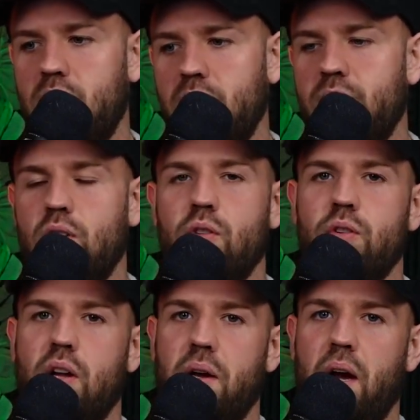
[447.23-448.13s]
even
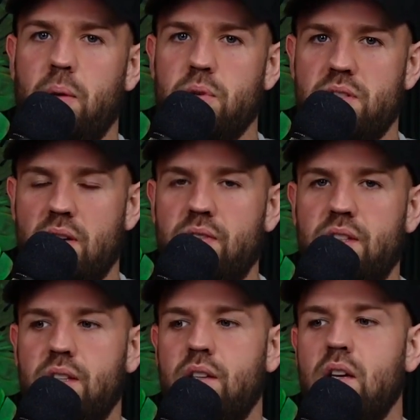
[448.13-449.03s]
though I, I was
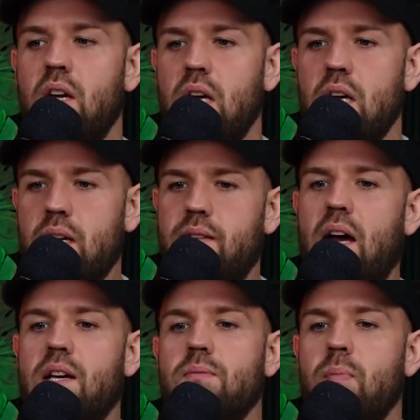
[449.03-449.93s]
seventeen.
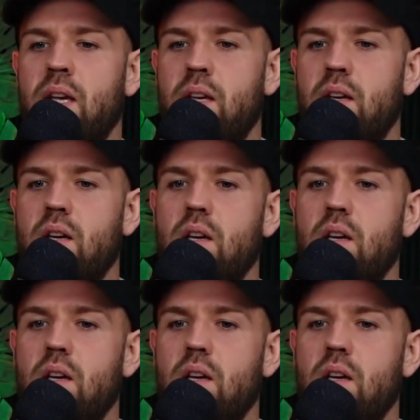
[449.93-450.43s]
That's me.